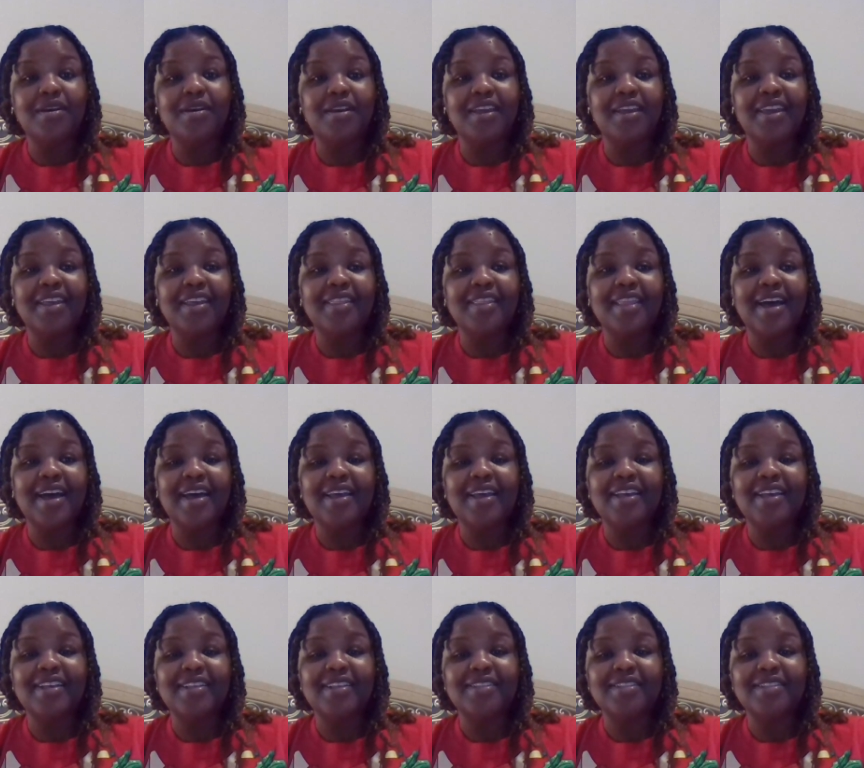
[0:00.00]
and
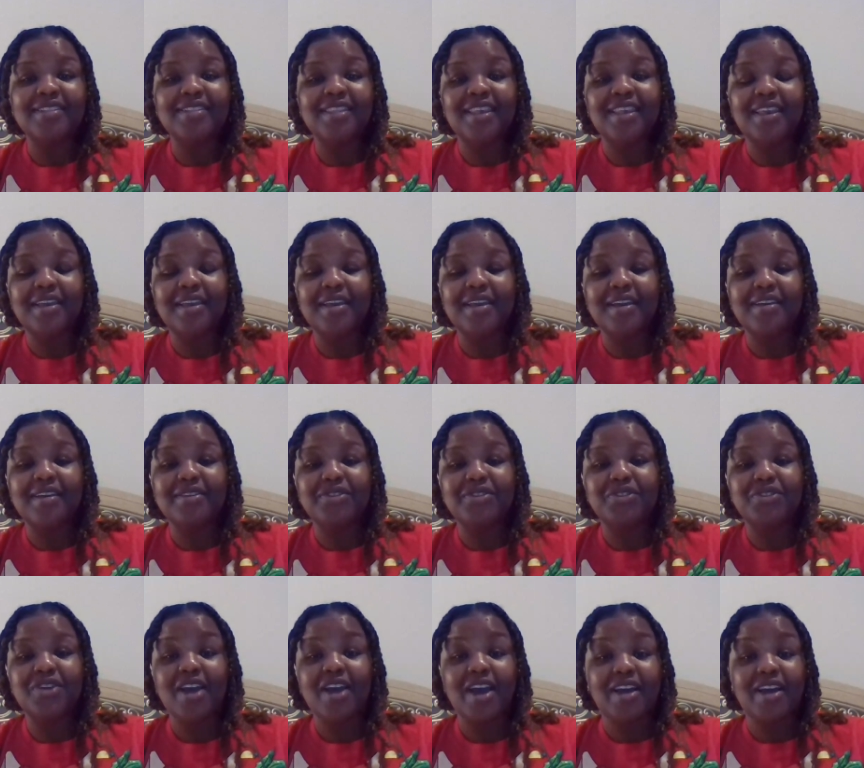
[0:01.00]
that is the
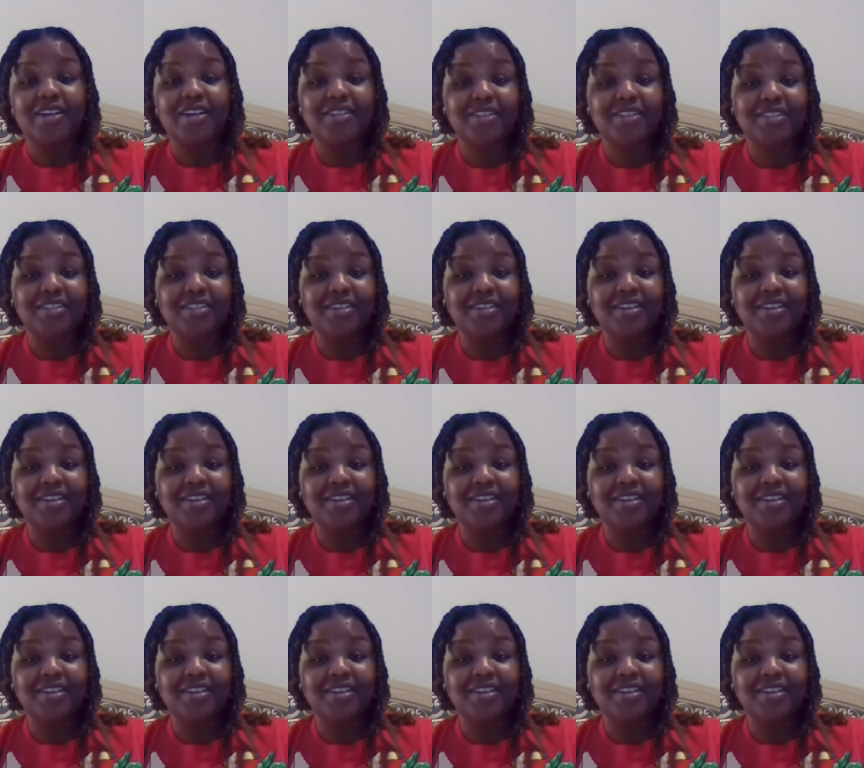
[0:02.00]
trash.